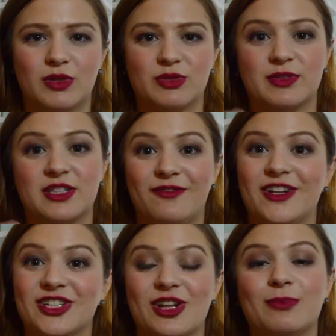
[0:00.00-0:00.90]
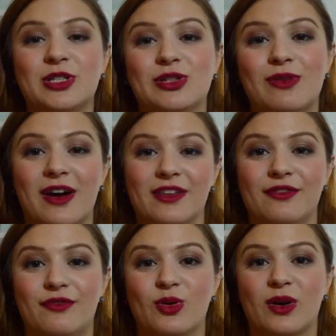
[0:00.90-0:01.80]
which was to finish up two out of the
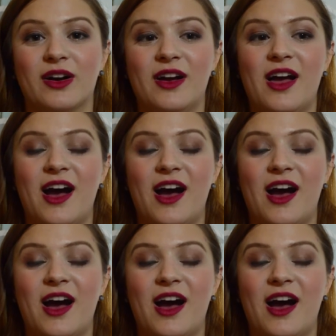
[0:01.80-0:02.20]
four.